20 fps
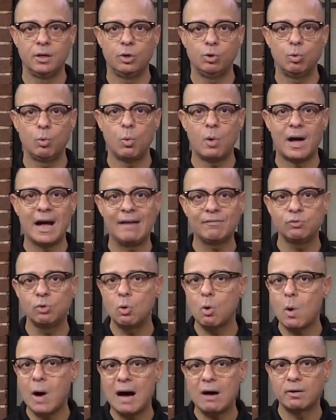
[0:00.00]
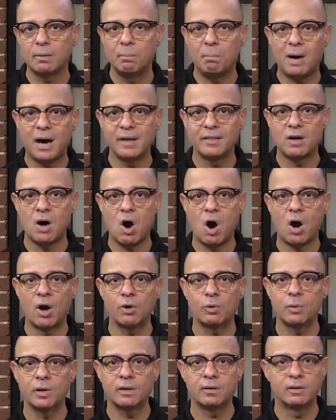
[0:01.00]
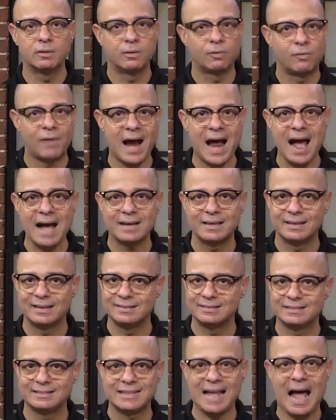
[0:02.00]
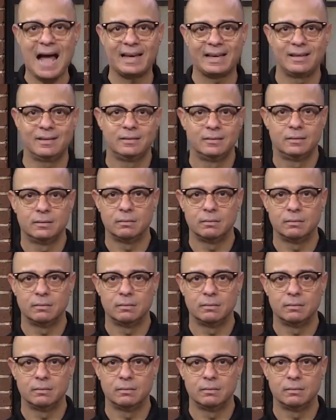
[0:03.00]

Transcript: you will have to go out and buy the hardware, rack, and stack it,